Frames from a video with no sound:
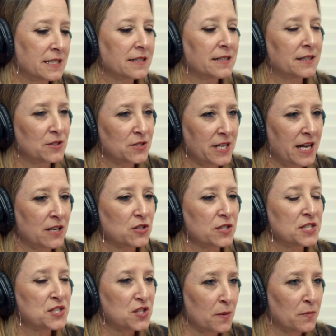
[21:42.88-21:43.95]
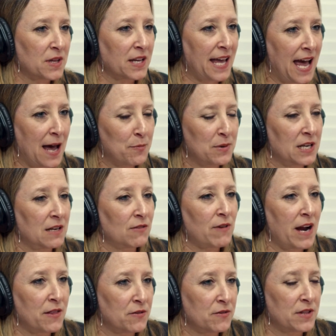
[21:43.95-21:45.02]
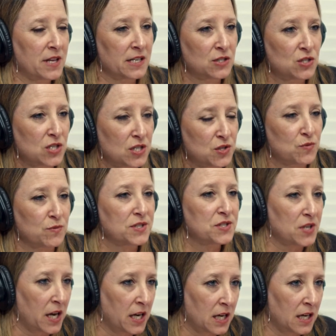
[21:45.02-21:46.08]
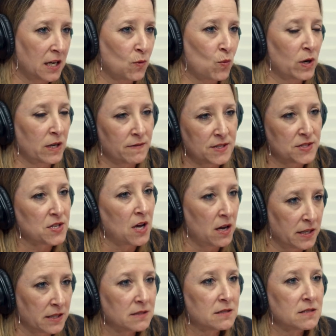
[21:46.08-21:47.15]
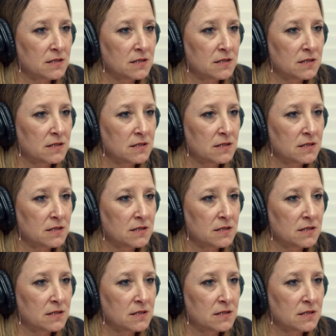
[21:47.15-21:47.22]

that there's actually something happening rather than just reciting one of the sonnets.